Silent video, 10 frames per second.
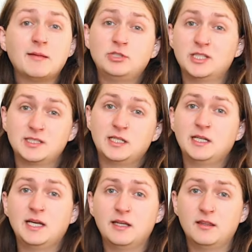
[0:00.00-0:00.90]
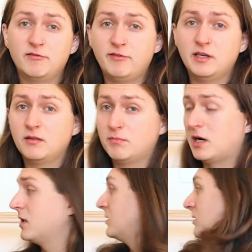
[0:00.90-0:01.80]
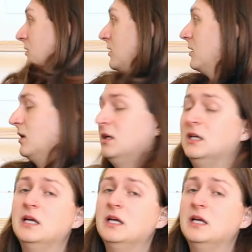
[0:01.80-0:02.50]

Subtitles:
I'm just gonna get the 5th box to look